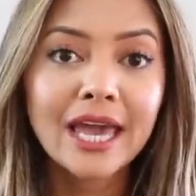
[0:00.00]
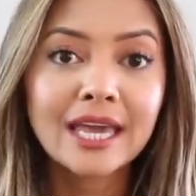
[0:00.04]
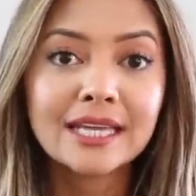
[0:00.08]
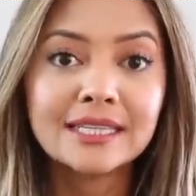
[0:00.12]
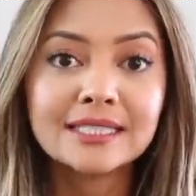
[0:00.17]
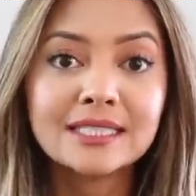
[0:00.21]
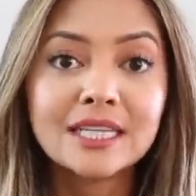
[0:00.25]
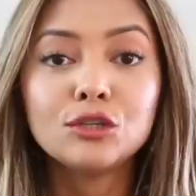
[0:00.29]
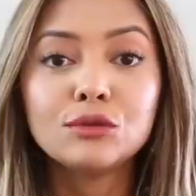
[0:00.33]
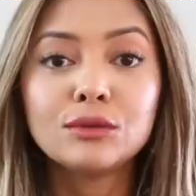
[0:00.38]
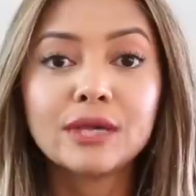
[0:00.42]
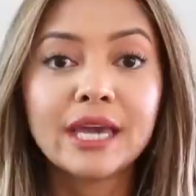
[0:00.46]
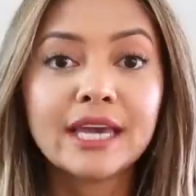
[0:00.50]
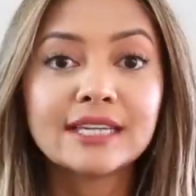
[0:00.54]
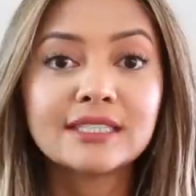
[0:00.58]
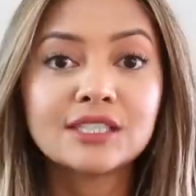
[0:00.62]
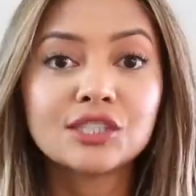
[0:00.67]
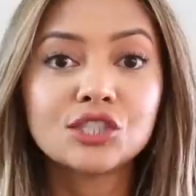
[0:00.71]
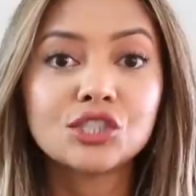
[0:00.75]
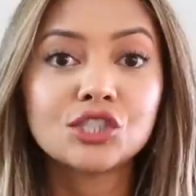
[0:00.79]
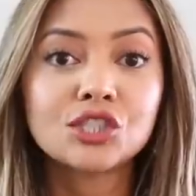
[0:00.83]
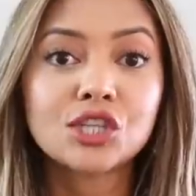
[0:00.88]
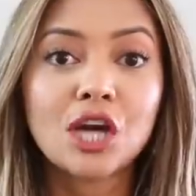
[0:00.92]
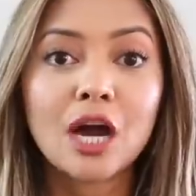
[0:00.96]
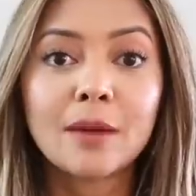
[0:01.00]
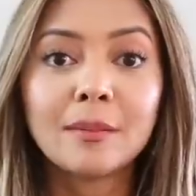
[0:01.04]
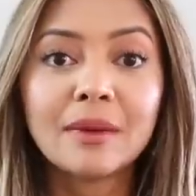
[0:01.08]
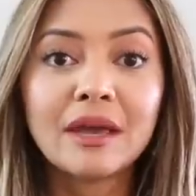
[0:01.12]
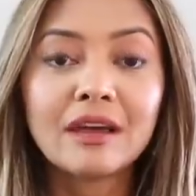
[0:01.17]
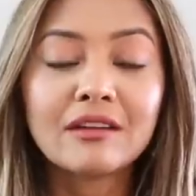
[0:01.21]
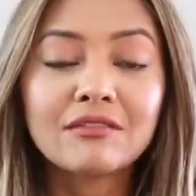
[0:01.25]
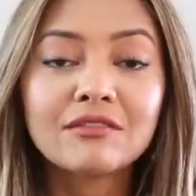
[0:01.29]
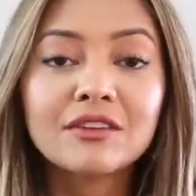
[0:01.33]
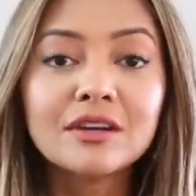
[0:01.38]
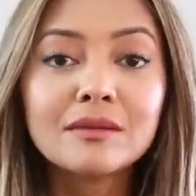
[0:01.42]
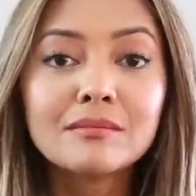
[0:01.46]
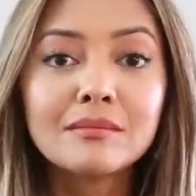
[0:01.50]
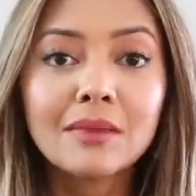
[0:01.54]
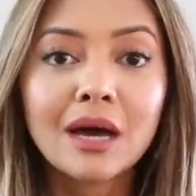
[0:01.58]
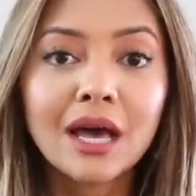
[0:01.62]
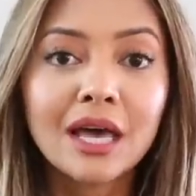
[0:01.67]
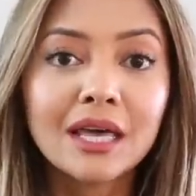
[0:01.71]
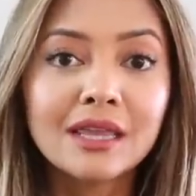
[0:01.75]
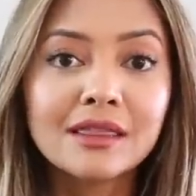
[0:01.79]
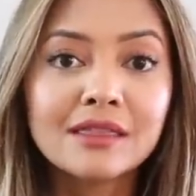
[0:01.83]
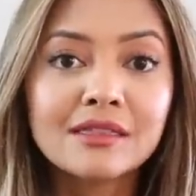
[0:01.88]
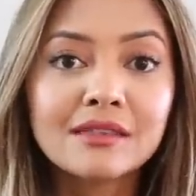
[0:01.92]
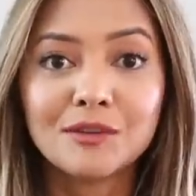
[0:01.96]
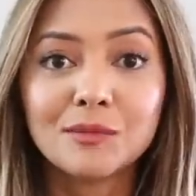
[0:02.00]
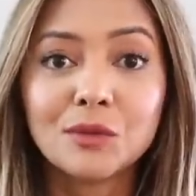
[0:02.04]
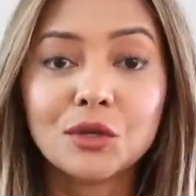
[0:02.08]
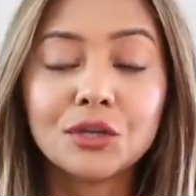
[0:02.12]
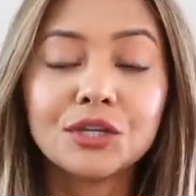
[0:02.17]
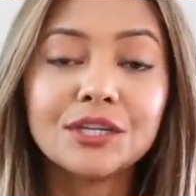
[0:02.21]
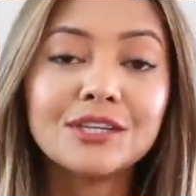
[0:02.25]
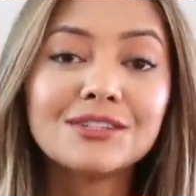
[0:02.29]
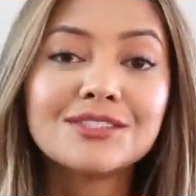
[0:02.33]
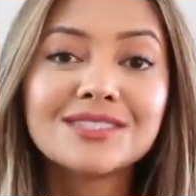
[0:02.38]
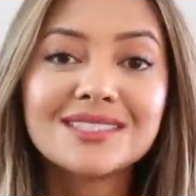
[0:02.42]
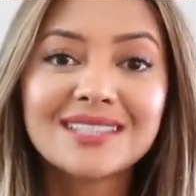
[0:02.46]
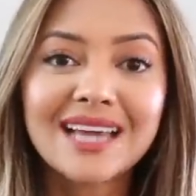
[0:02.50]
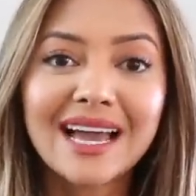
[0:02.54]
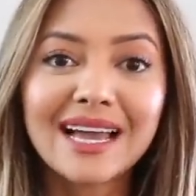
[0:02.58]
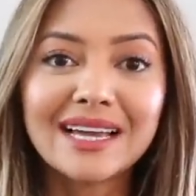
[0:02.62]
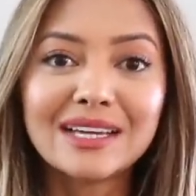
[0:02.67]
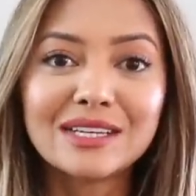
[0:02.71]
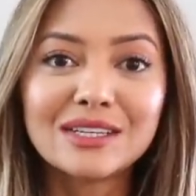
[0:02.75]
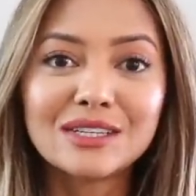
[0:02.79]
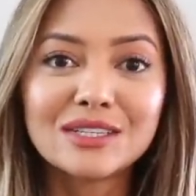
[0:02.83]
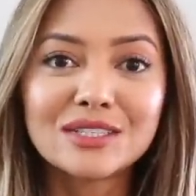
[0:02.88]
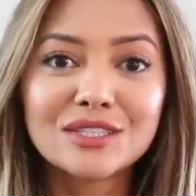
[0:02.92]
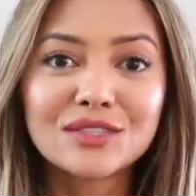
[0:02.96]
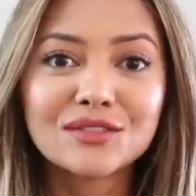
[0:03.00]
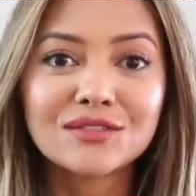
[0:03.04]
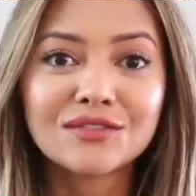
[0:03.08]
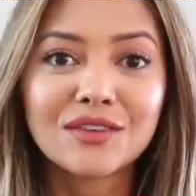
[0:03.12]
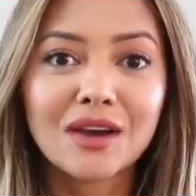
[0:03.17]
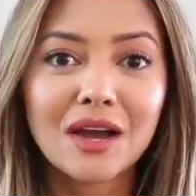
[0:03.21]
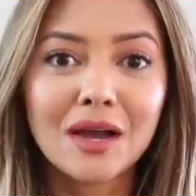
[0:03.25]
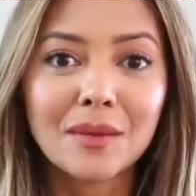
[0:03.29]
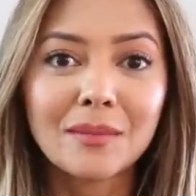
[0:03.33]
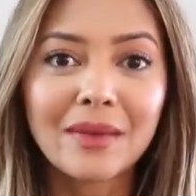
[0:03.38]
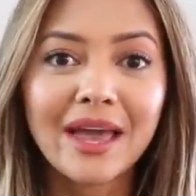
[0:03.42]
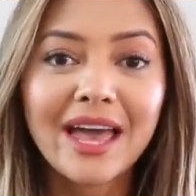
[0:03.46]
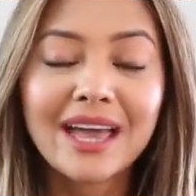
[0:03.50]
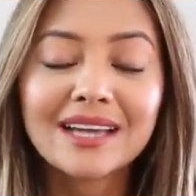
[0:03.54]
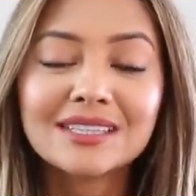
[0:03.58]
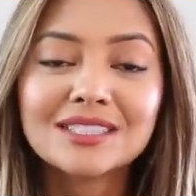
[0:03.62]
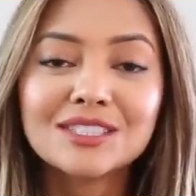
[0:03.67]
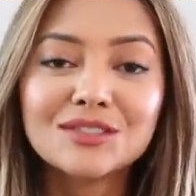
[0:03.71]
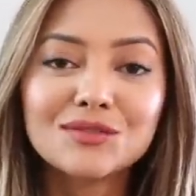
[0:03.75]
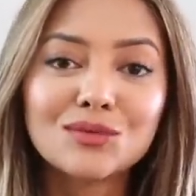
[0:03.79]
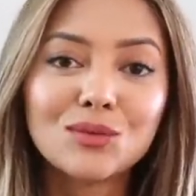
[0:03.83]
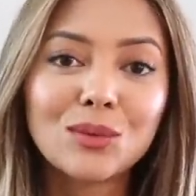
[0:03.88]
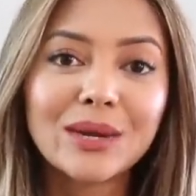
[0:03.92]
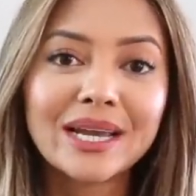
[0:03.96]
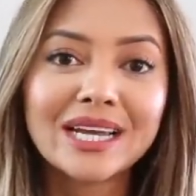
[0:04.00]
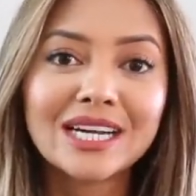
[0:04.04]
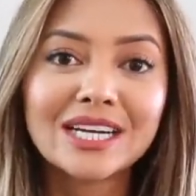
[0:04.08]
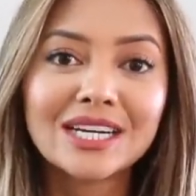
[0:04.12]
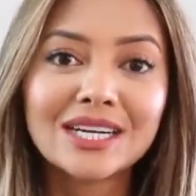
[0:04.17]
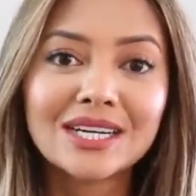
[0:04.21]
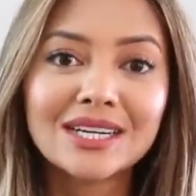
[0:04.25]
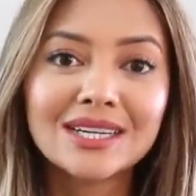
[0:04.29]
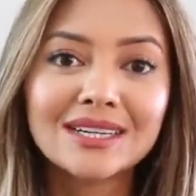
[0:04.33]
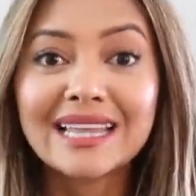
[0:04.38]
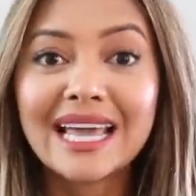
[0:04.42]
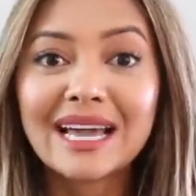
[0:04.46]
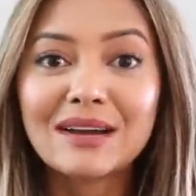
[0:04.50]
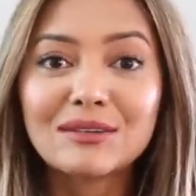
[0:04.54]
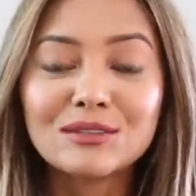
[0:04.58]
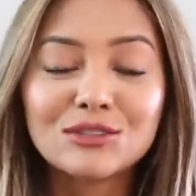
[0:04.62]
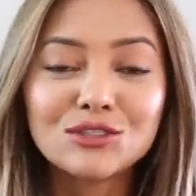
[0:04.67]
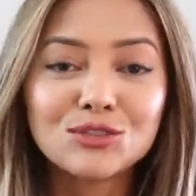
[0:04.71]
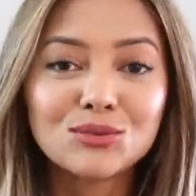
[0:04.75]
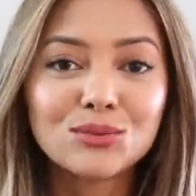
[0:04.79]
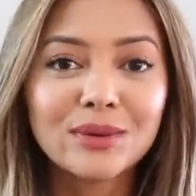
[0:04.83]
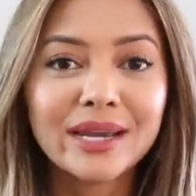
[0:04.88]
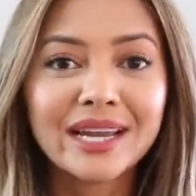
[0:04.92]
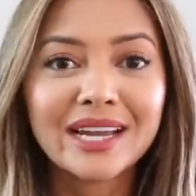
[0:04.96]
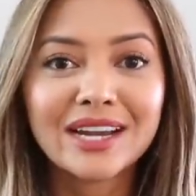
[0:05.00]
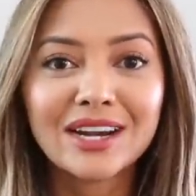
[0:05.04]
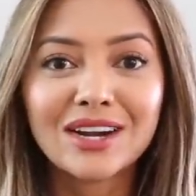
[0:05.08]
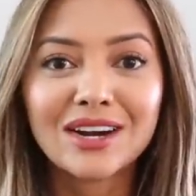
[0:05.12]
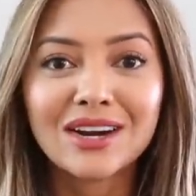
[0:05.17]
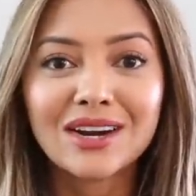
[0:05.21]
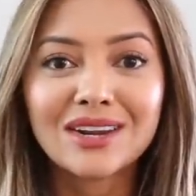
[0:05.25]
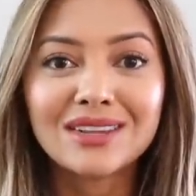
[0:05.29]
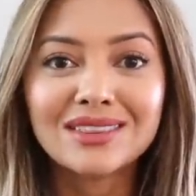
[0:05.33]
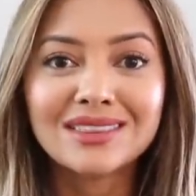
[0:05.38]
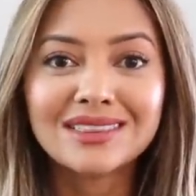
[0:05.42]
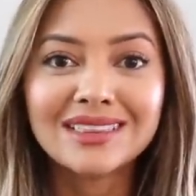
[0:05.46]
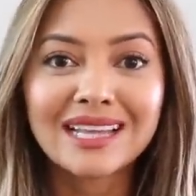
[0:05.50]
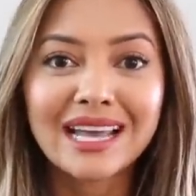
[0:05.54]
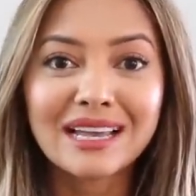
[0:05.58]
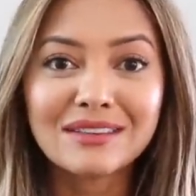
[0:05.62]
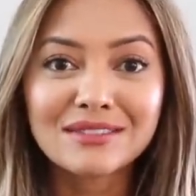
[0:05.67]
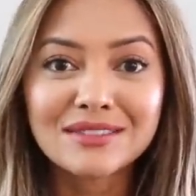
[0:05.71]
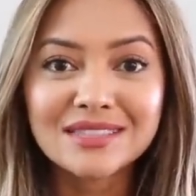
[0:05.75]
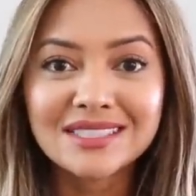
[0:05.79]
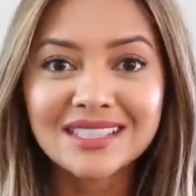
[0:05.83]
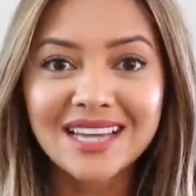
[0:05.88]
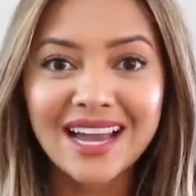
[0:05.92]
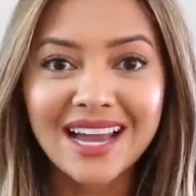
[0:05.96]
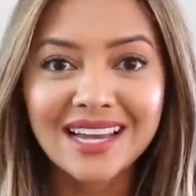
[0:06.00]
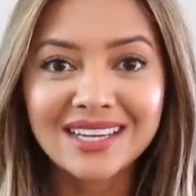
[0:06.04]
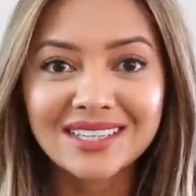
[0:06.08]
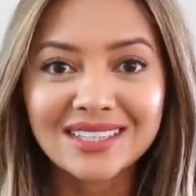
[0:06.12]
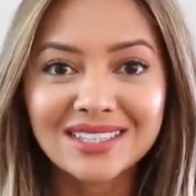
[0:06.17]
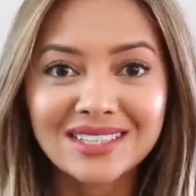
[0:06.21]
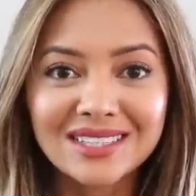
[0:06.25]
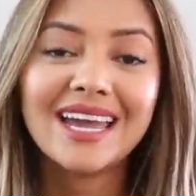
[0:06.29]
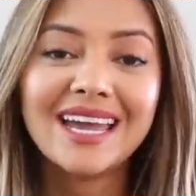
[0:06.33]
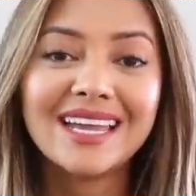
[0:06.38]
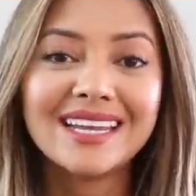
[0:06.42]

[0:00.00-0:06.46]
and you get to shop every month from their new styles, from activewear, loungewear, lifestyle,